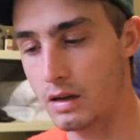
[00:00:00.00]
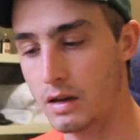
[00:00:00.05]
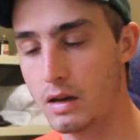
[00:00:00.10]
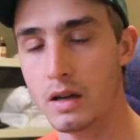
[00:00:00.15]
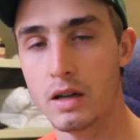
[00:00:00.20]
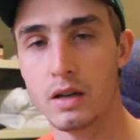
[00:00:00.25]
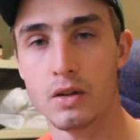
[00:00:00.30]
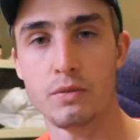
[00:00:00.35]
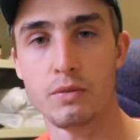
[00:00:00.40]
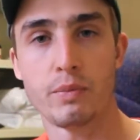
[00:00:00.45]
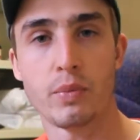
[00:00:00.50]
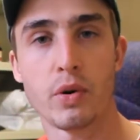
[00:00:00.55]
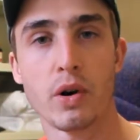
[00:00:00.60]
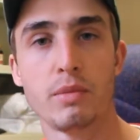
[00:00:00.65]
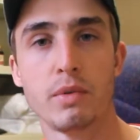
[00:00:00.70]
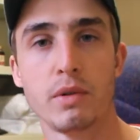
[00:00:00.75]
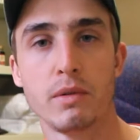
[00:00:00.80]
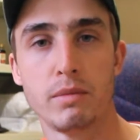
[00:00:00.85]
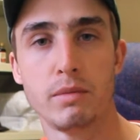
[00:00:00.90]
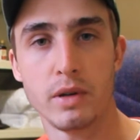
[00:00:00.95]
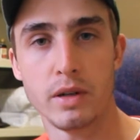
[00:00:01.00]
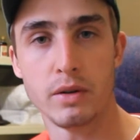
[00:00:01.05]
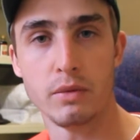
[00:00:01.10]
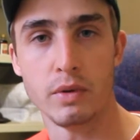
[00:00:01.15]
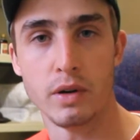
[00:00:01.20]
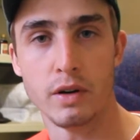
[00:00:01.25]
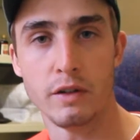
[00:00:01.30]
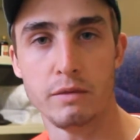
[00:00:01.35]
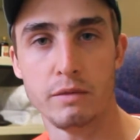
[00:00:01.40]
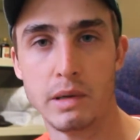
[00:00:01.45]
it probably
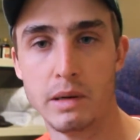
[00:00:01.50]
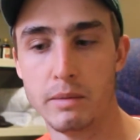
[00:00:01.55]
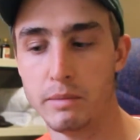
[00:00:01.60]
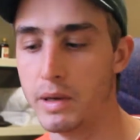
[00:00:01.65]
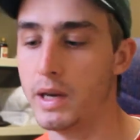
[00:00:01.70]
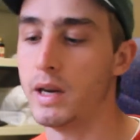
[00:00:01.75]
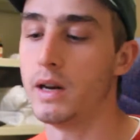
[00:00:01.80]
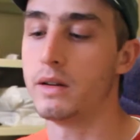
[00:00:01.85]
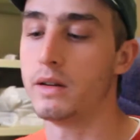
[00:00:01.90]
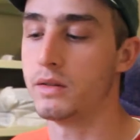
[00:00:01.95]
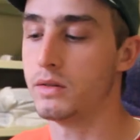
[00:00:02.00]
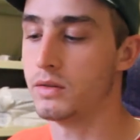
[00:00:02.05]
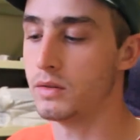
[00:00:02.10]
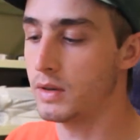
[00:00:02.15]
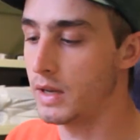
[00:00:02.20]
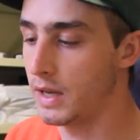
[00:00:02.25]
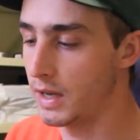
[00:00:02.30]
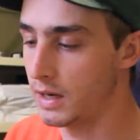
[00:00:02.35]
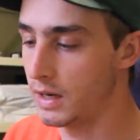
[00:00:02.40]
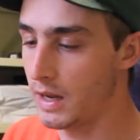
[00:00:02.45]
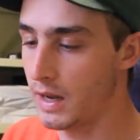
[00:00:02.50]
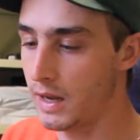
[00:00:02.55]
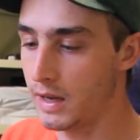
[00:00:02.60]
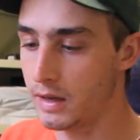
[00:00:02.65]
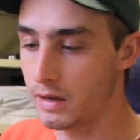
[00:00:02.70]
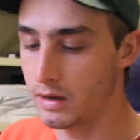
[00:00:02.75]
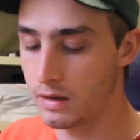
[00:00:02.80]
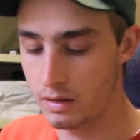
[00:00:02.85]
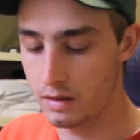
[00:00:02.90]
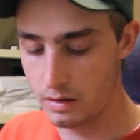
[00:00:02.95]
would have been better to get
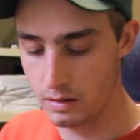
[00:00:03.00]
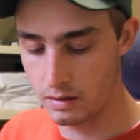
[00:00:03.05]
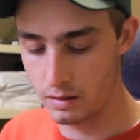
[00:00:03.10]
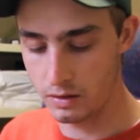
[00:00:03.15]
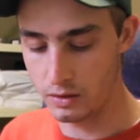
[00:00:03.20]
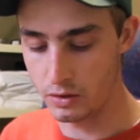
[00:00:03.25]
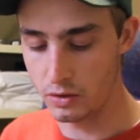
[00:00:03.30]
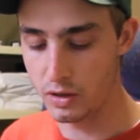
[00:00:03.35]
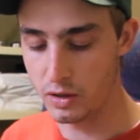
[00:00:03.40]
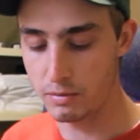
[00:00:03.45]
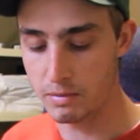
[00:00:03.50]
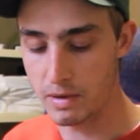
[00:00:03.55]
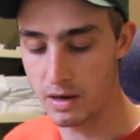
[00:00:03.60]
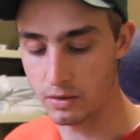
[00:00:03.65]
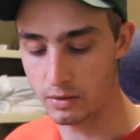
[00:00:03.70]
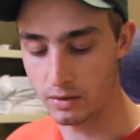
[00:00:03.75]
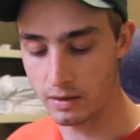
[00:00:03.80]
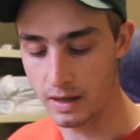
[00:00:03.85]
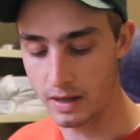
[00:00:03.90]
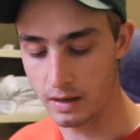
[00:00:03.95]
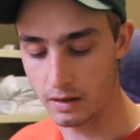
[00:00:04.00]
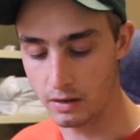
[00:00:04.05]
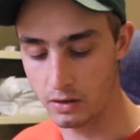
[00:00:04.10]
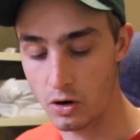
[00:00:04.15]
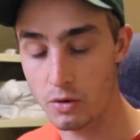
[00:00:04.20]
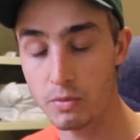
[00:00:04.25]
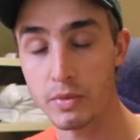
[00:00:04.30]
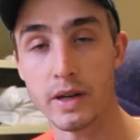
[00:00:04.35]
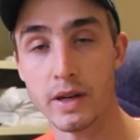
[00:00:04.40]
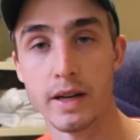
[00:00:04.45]
a Unimount that
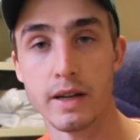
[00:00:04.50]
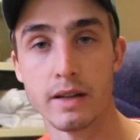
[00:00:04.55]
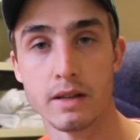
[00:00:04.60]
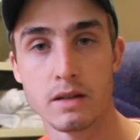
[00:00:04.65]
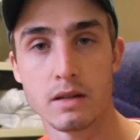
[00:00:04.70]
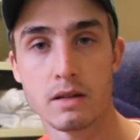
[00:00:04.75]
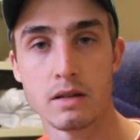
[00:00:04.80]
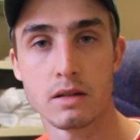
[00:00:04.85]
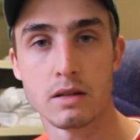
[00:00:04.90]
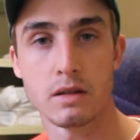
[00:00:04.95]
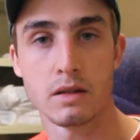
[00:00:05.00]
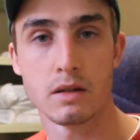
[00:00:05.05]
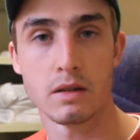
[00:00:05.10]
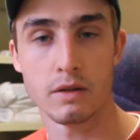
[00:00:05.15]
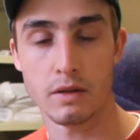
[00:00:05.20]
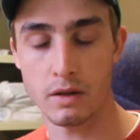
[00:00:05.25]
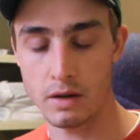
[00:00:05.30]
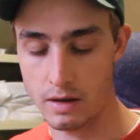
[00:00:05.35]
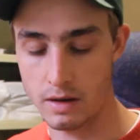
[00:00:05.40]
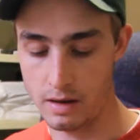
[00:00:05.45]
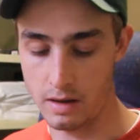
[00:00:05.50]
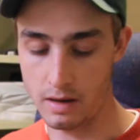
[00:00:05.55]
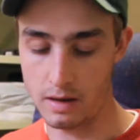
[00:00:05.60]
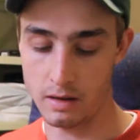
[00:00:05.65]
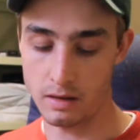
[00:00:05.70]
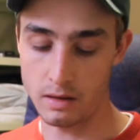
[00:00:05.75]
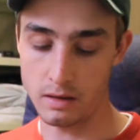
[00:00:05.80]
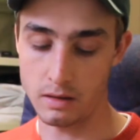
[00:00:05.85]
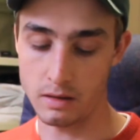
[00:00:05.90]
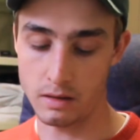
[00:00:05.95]
accommodates
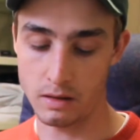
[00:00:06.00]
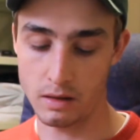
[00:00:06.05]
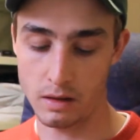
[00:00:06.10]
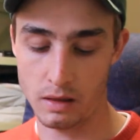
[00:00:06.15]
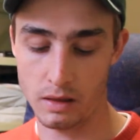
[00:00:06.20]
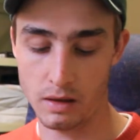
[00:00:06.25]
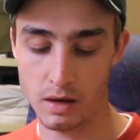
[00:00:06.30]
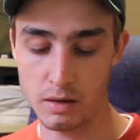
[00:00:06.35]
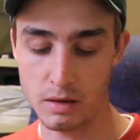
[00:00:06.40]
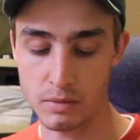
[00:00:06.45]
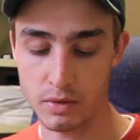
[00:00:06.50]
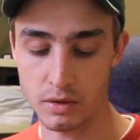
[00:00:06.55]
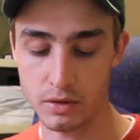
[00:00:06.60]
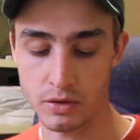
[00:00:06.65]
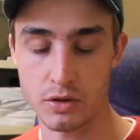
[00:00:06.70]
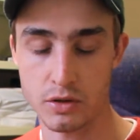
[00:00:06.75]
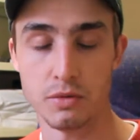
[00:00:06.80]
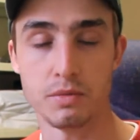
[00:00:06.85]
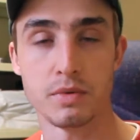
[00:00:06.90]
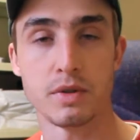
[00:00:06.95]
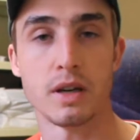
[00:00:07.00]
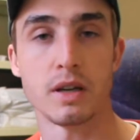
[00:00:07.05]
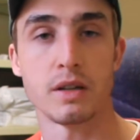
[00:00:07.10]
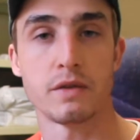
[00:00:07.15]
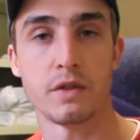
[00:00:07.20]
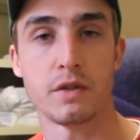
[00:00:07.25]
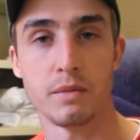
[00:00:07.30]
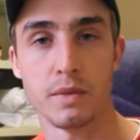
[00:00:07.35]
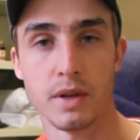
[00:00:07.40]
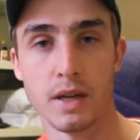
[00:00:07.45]
a 30mm tube size
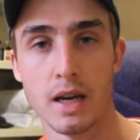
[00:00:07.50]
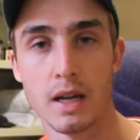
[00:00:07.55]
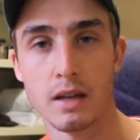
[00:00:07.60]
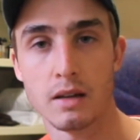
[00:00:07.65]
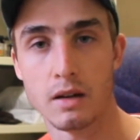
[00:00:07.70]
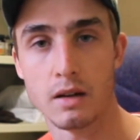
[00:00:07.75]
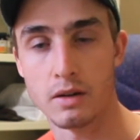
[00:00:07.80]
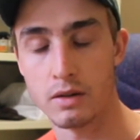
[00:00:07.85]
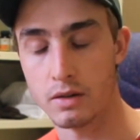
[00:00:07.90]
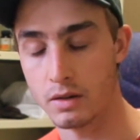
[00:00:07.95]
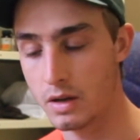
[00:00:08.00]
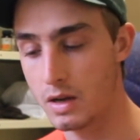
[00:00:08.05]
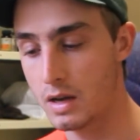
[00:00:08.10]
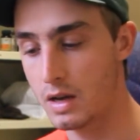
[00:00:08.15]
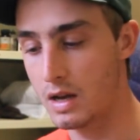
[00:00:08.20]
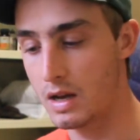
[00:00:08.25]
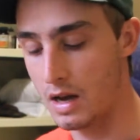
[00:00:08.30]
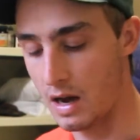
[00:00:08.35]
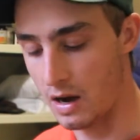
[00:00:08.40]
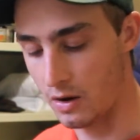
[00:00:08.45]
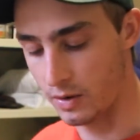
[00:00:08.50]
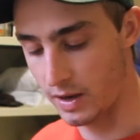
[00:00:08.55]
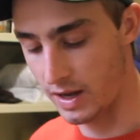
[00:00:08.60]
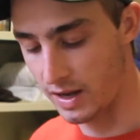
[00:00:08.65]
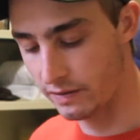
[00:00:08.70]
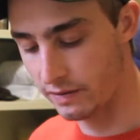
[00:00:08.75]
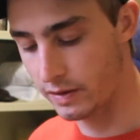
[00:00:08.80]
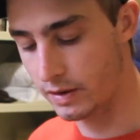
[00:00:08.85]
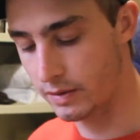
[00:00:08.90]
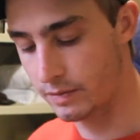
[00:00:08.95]
from the get-go.
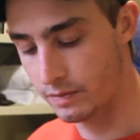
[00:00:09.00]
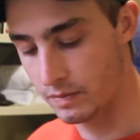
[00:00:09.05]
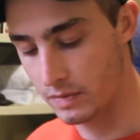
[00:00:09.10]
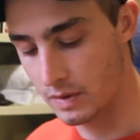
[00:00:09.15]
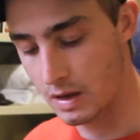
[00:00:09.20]
However,